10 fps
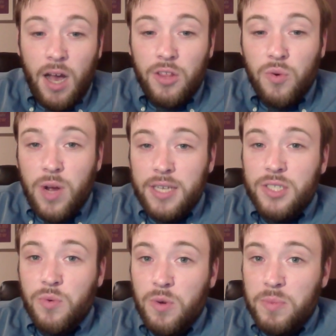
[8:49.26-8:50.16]

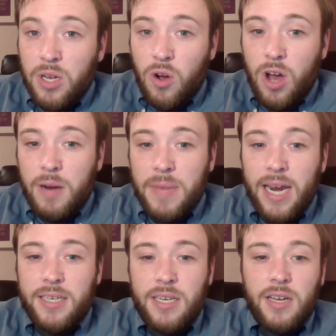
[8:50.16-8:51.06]
Otherwise, there will be an
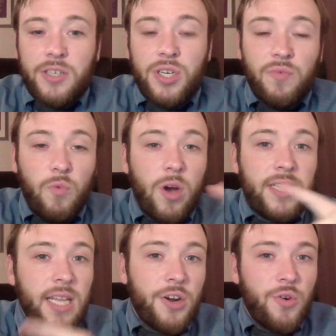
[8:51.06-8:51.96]
automatic deduction of
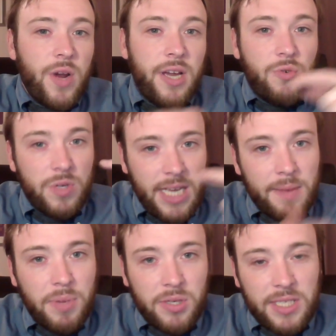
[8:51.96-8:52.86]
1 letter grade or
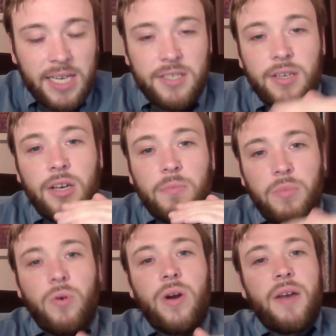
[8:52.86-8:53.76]
10%
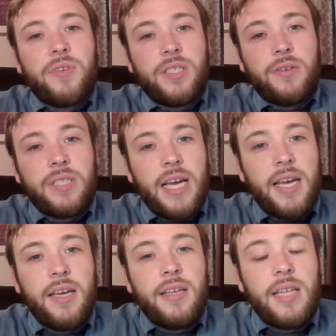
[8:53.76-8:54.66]
per every single
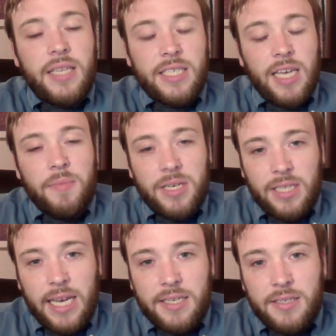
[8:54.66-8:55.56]
day that the assignment
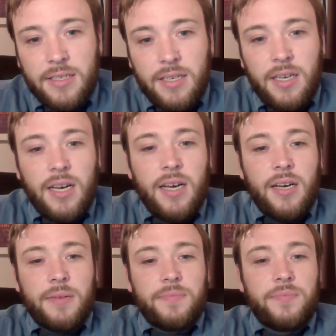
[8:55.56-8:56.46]
is late.
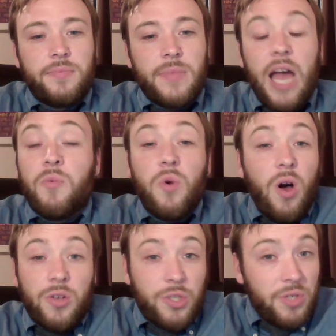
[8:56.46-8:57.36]
I will
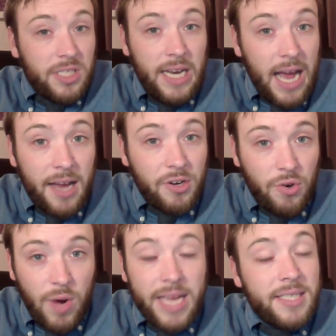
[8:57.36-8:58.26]
also just
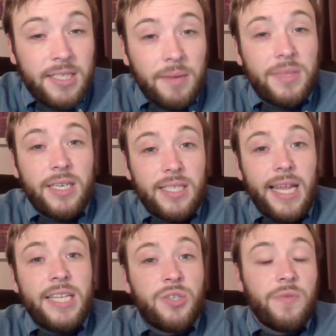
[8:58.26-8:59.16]
not grade some things
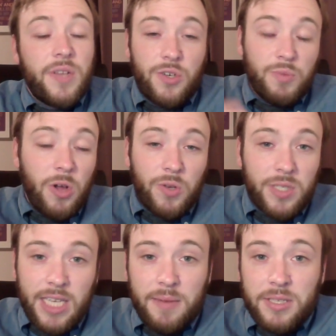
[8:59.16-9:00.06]
late. So if they're smaller
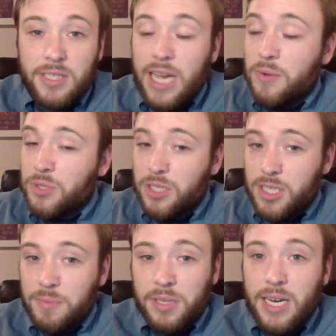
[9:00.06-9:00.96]
assignments, I will
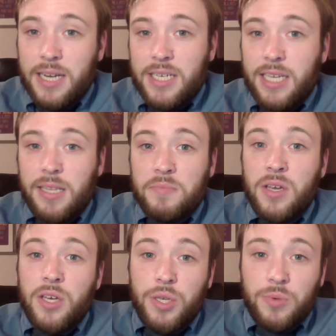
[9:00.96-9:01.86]
just simply not take them.
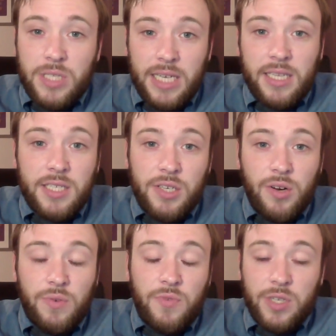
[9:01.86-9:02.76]
You will take the
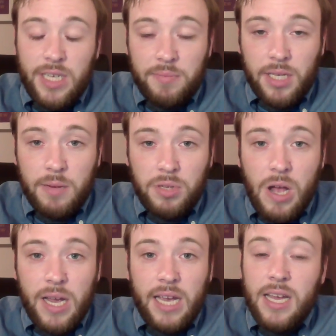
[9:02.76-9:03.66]
0. For example, on
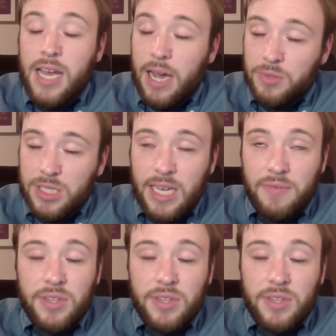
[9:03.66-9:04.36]
blogging, I will just give